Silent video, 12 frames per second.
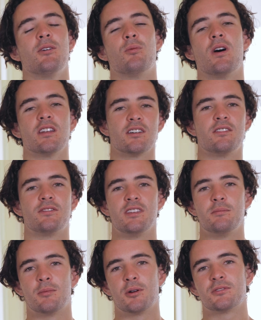one of
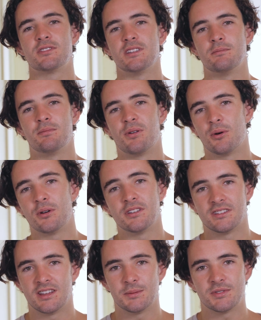the most
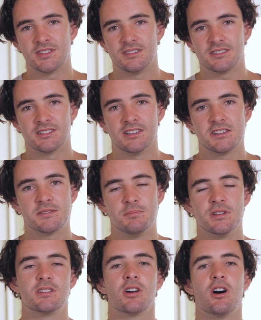important tips in this
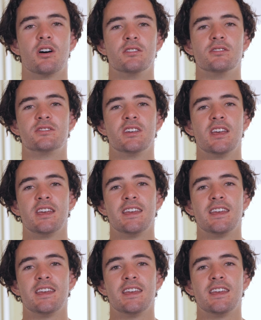list because